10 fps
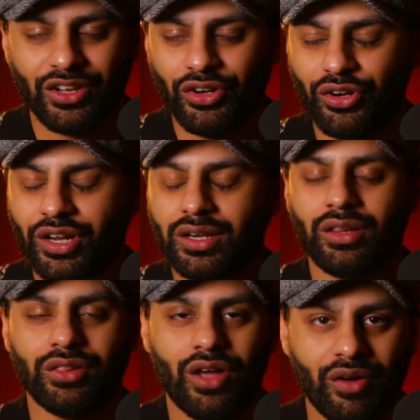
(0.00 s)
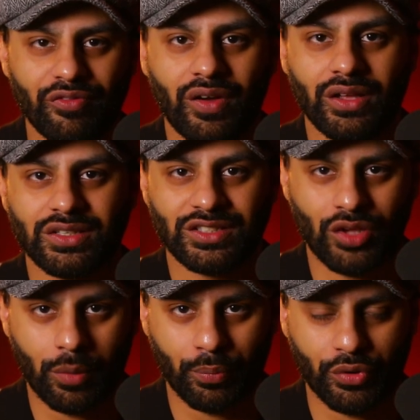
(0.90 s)
you're gonna love
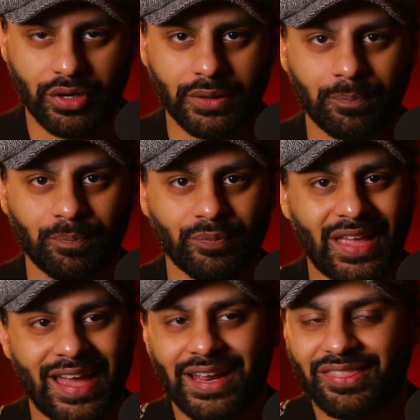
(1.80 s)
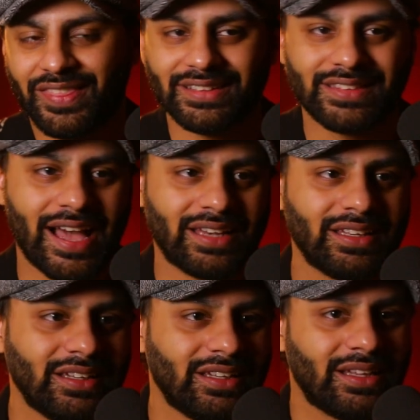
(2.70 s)
Saltburn. And I think that,
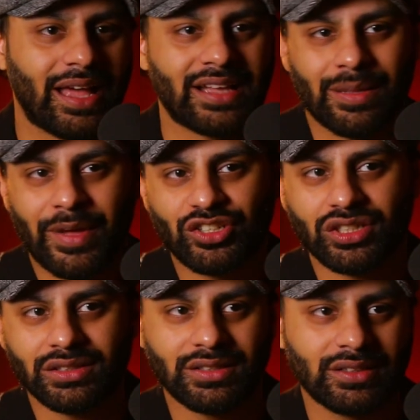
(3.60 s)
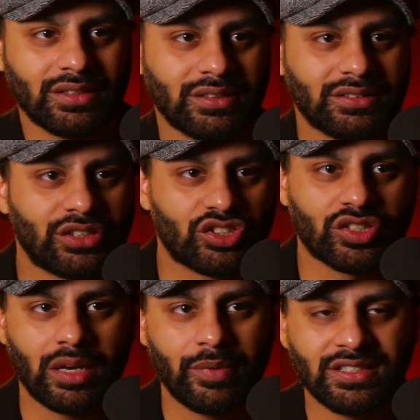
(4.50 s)
as I mentioned, there's
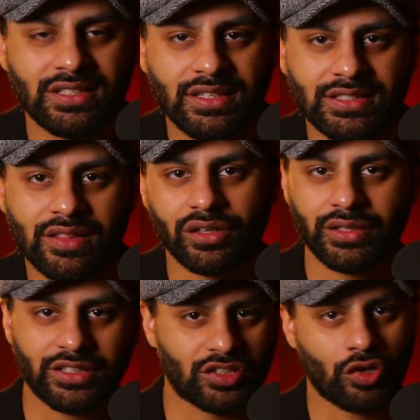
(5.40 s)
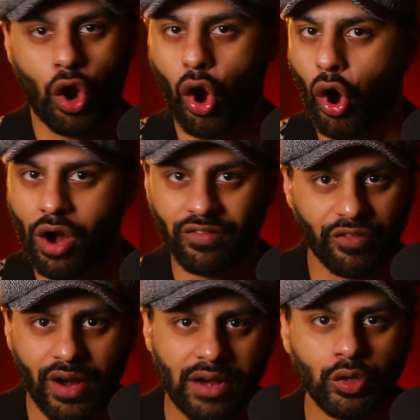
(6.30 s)
gonna be scenes in there that aren't
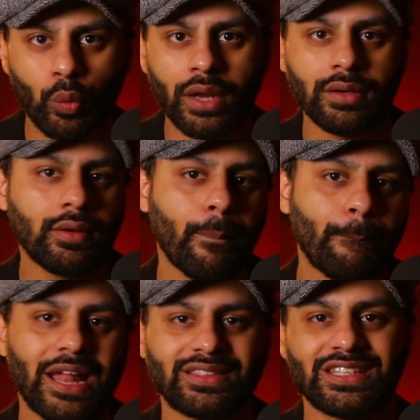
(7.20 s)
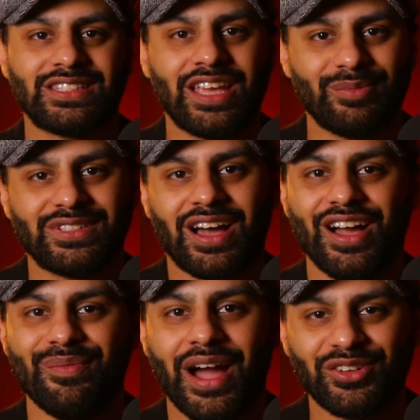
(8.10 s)
for everyone, but at the same
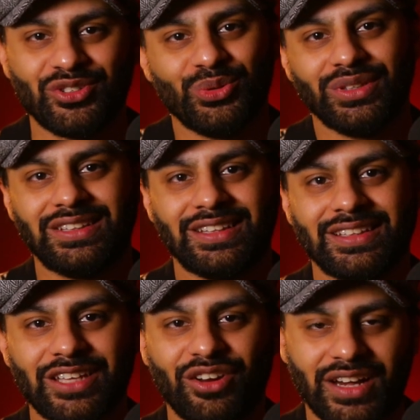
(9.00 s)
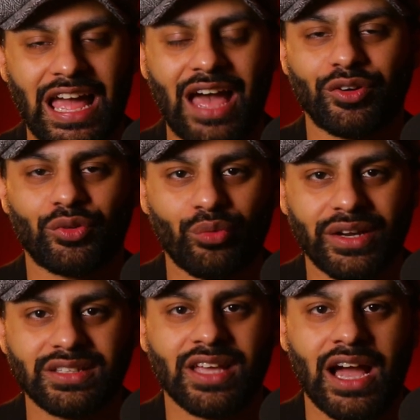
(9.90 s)
time, I truly think that you're gonna have a
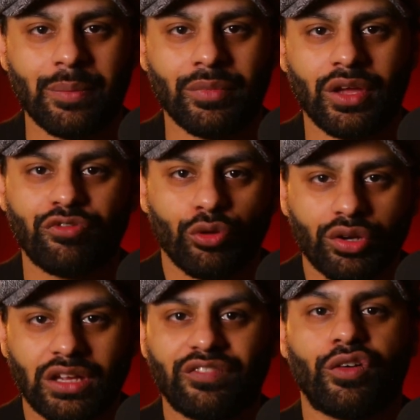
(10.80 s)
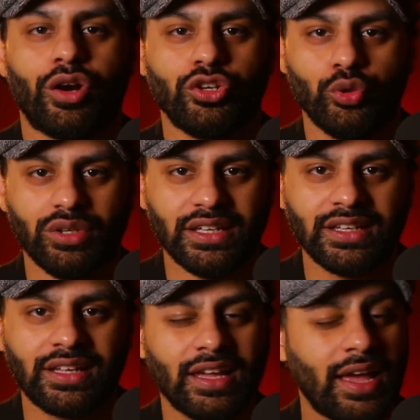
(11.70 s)
great time if you're looking for a unique